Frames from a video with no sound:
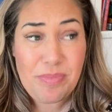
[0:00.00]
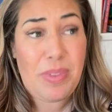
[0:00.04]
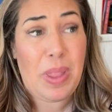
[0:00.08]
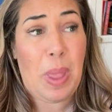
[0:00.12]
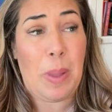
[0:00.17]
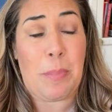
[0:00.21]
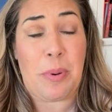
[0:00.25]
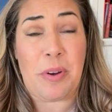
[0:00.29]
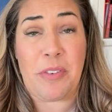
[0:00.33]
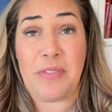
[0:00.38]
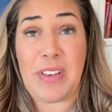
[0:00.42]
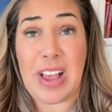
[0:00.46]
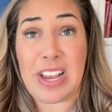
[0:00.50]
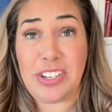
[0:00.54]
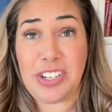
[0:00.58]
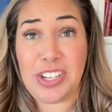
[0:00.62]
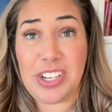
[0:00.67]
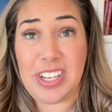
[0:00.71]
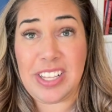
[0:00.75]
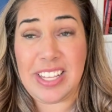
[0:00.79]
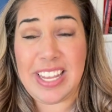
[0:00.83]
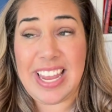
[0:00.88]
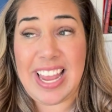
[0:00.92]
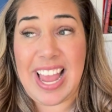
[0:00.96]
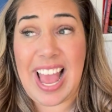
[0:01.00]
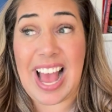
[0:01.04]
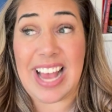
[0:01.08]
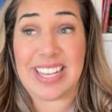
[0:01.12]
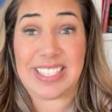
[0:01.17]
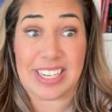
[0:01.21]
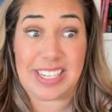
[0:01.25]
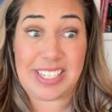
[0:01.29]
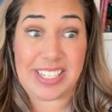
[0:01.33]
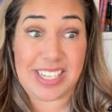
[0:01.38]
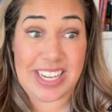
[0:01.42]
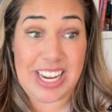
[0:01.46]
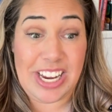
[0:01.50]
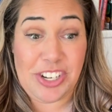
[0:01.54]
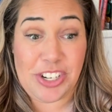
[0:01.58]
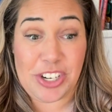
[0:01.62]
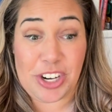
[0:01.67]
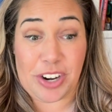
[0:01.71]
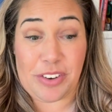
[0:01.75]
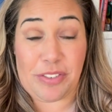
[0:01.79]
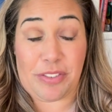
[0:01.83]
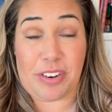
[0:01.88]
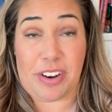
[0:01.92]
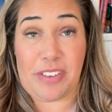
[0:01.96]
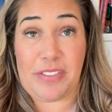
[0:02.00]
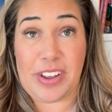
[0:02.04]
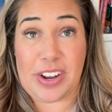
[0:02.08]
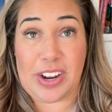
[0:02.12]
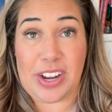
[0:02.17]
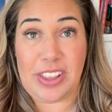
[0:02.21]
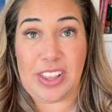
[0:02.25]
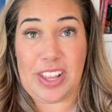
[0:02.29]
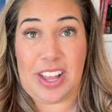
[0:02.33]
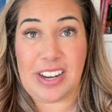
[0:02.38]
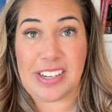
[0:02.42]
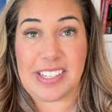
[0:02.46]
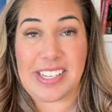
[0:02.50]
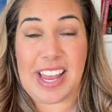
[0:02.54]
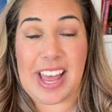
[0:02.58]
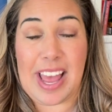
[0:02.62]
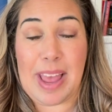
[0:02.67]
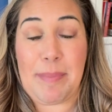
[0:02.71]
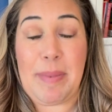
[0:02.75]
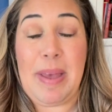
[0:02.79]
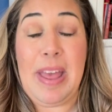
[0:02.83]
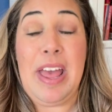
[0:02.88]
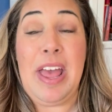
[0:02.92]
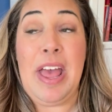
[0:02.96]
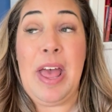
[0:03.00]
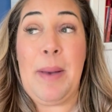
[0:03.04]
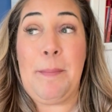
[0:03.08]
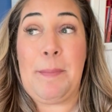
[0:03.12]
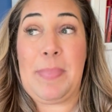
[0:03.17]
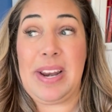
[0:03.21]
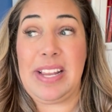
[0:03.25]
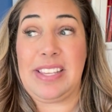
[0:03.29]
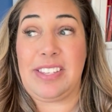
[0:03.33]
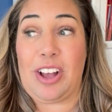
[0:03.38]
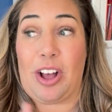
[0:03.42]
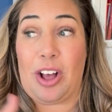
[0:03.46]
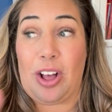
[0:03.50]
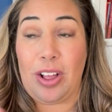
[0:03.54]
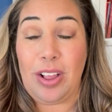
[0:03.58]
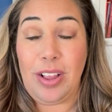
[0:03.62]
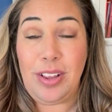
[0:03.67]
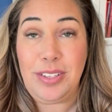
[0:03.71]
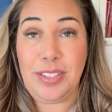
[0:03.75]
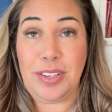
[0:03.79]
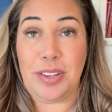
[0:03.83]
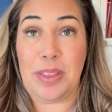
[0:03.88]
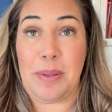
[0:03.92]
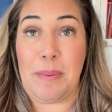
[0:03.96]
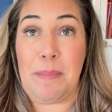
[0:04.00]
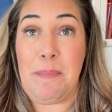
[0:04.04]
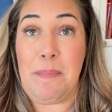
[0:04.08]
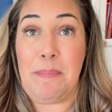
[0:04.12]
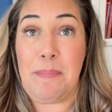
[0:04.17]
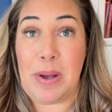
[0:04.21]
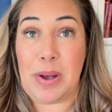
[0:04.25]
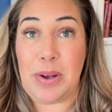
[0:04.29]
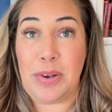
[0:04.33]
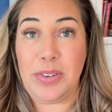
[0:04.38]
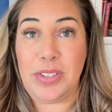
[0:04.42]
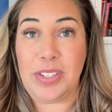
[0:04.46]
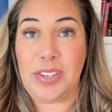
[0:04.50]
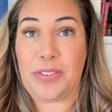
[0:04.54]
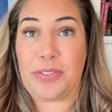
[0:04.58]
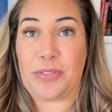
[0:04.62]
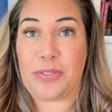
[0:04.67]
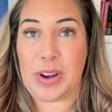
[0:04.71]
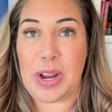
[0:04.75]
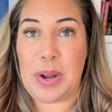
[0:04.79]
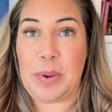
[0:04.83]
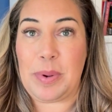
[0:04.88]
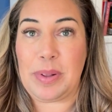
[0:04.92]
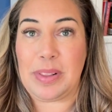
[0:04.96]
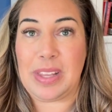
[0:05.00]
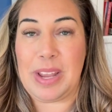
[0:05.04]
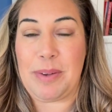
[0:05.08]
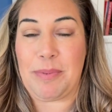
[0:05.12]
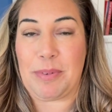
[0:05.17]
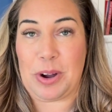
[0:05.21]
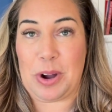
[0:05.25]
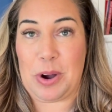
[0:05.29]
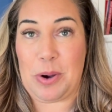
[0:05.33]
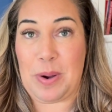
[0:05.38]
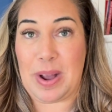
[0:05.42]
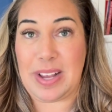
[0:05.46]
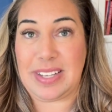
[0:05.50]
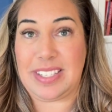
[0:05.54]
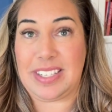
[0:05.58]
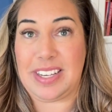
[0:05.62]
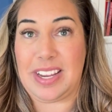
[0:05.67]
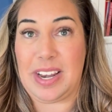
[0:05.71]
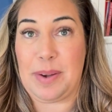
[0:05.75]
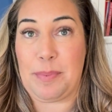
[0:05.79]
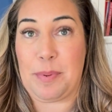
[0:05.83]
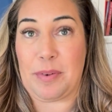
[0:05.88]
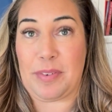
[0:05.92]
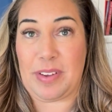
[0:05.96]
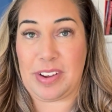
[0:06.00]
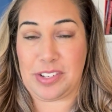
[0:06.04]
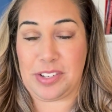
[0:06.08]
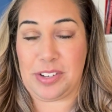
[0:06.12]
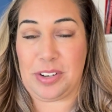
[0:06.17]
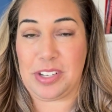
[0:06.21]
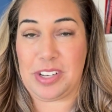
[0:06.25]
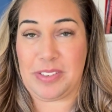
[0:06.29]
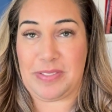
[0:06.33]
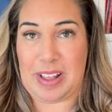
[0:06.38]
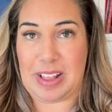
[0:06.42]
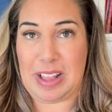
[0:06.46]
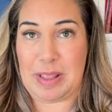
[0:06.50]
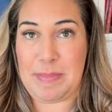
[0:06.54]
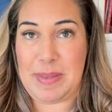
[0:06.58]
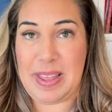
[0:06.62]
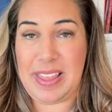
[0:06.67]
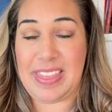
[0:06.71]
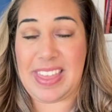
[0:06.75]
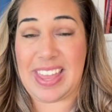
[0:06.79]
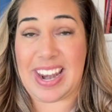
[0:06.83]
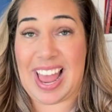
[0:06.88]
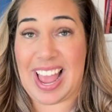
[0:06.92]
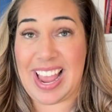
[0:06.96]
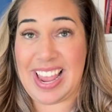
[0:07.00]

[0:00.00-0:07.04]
professionally as a teacher for a very long time, but it's also the most frequently requested professional development that I